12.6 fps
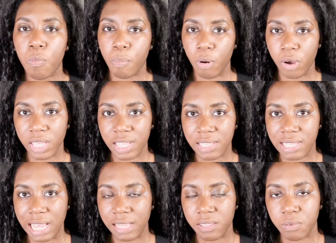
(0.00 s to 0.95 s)
pocket
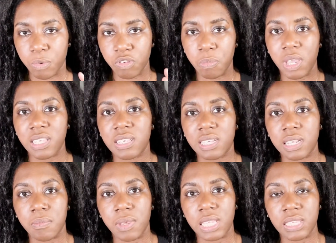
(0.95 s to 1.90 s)
sets, which basically
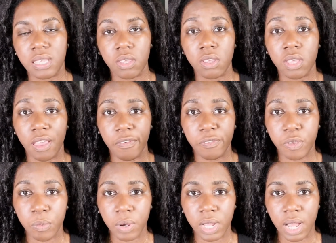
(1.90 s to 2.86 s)
means that you get
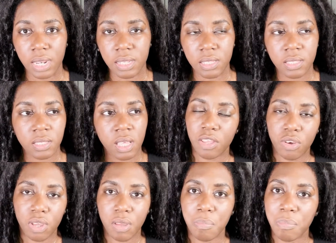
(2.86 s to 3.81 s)
fewer colors. You
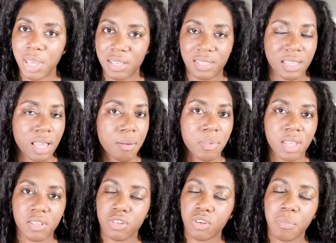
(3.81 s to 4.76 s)
can mix them
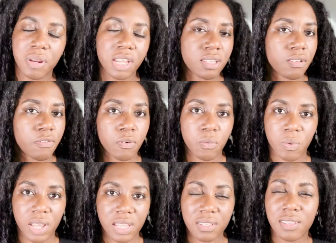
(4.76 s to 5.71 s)
in so many different
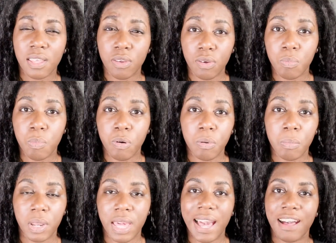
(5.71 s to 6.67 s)
ways that you
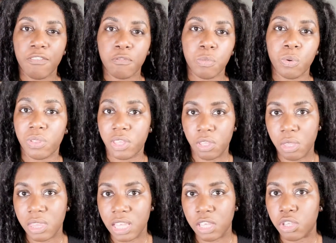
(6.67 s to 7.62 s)
probably have more than you
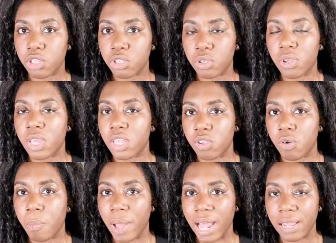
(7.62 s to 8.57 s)
think you do in your
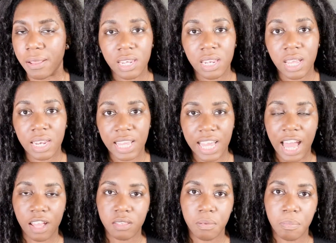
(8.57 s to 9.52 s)
palette. Learning
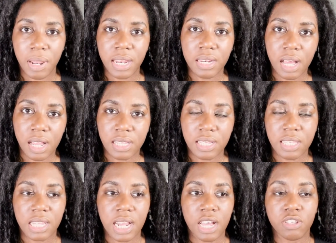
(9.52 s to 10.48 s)
how to blend colors
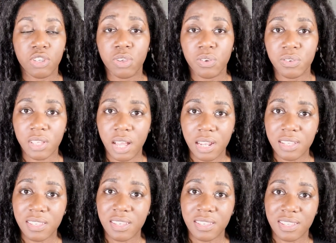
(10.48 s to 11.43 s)
and how to use
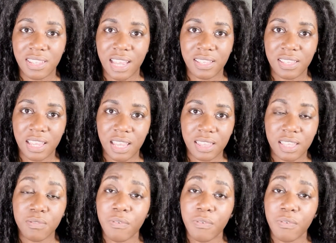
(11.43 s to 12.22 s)
colors is a technique that's